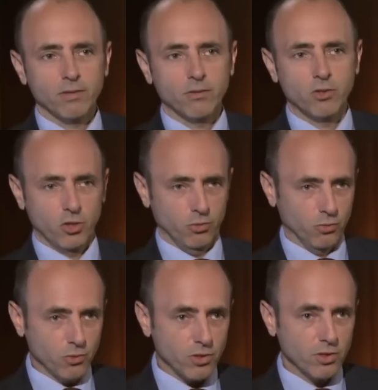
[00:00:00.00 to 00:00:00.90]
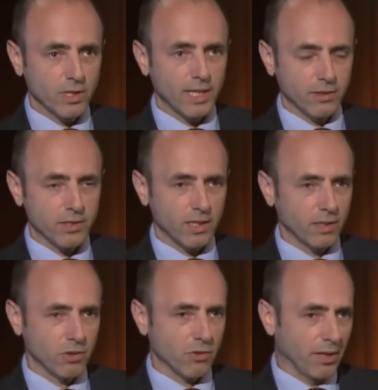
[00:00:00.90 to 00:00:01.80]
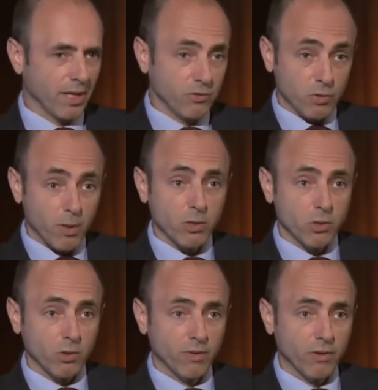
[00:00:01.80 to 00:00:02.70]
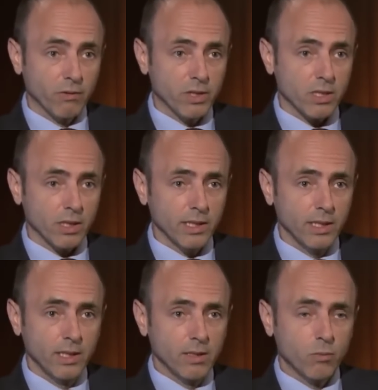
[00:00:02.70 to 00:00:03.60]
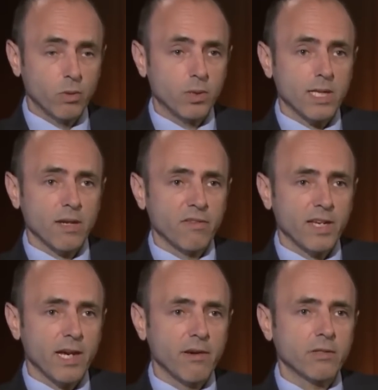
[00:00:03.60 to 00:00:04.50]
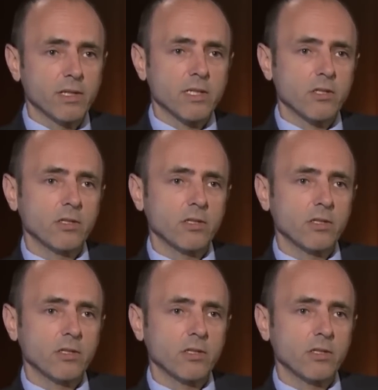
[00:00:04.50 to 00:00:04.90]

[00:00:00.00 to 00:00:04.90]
Jews and the state of Israel. Now, you've spoken to him very recently. Is that a fair characterization?